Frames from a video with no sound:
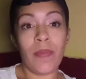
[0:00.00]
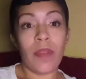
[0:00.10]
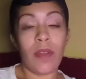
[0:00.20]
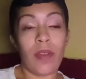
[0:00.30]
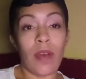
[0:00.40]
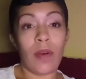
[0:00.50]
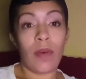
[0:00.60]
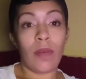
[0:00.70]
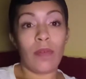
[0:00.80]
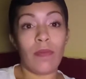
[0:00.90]
you
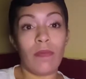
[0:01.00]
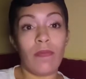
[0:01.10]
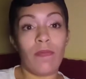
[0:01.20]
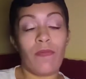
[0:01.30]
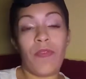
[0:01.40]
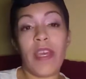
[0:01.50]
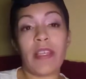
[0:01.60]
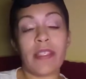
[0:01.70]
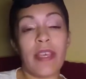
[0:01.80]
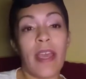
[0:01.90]
know,
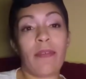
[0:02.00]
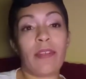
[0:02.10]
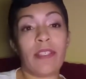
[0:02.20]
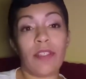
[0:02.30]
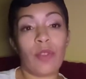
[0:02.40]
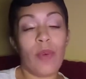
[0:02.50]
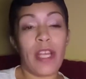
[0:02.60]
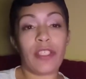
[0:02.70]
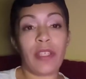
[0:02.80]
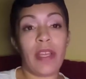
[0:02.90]
fix every
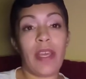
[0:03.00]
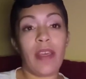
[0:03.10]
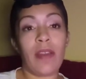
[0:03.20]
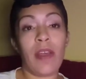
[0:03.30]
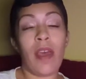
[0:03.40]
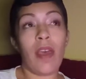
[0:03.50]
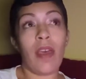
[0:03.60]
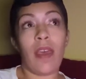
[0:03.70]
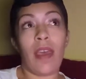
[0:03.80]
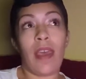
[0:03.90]
situation
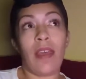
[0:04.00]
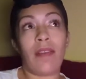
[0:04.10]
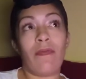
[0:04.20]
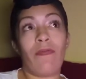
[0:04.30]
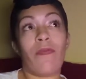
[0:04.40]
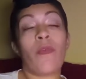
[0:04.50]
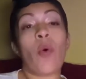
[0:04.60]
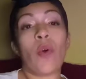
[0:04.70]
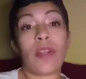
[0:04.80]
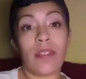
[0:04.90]
and
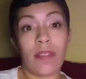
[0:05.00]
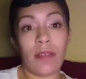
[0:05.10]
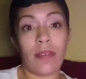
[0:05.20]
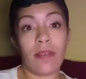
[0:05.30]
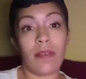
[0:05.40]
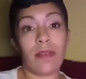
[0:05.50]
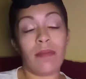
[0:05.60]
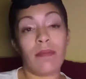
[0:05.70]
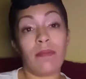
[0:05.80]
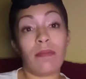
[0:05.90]
force
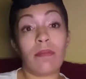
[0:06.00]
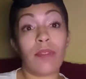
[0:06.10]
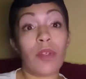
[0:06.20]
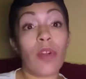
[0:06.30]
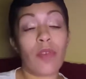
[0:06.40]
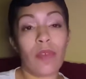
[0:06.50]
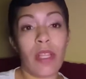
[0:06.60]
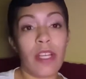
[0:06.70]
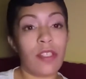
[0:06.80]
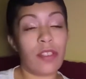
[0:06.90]
certain
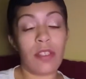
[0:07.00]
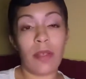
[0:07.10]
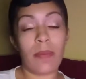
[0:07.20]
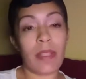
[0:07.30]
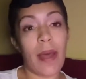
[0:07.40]
relationships.